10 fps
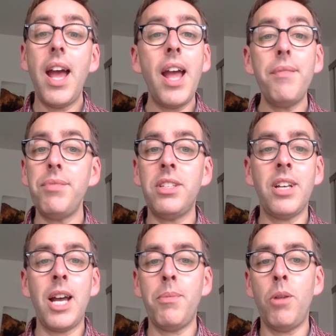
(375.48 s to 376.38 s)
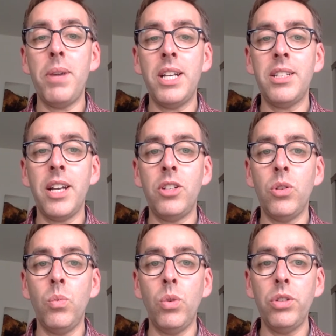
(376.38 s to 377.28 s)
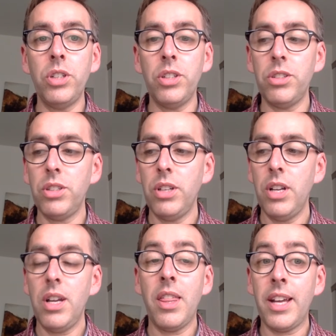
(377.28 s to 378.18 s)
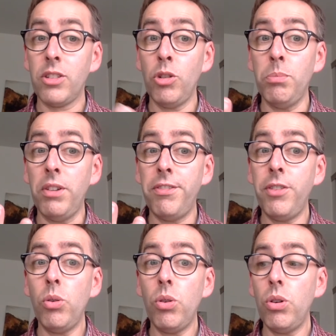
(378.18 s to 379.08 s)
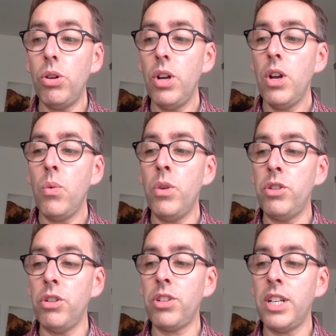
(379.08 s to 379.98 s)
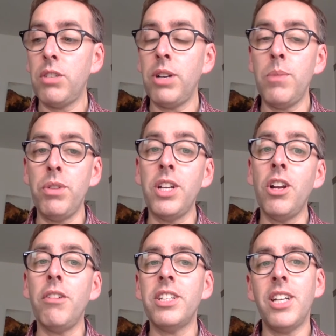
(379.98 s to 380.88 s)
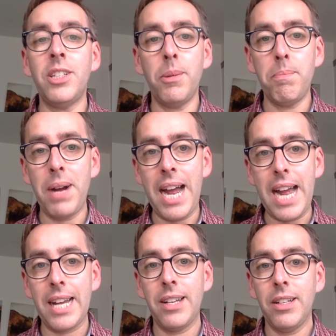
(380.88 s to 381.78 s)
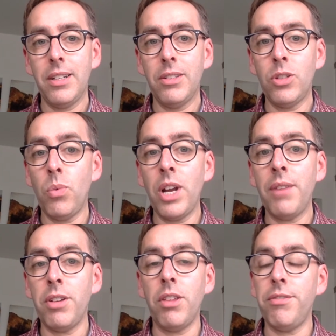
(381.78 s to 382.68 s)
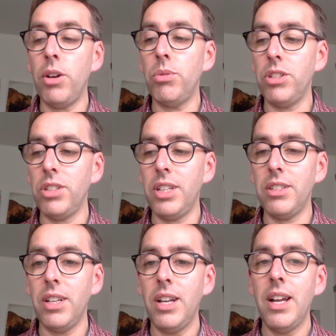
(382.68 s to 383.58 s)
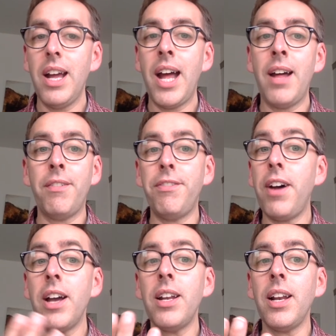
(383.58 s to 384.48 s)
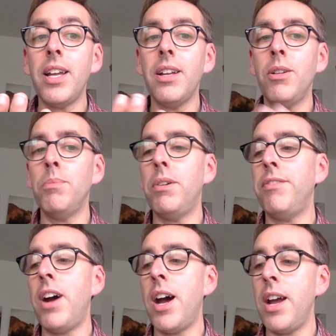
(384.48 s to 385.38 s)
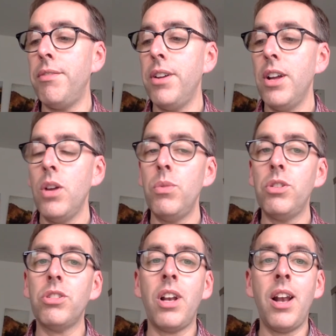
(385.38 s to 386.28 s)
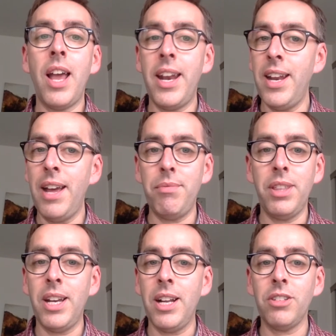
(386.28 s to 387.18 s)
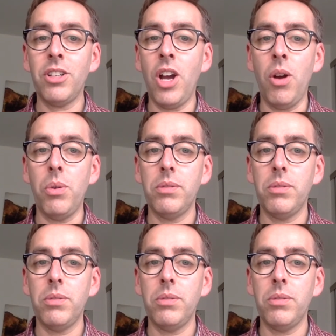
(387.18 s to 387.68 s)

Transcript: Every time our meditation wanders, that's number 4. We're just literally bringing our attention back to whatever the focus is. And finally, number 5, we're just letting everything else go.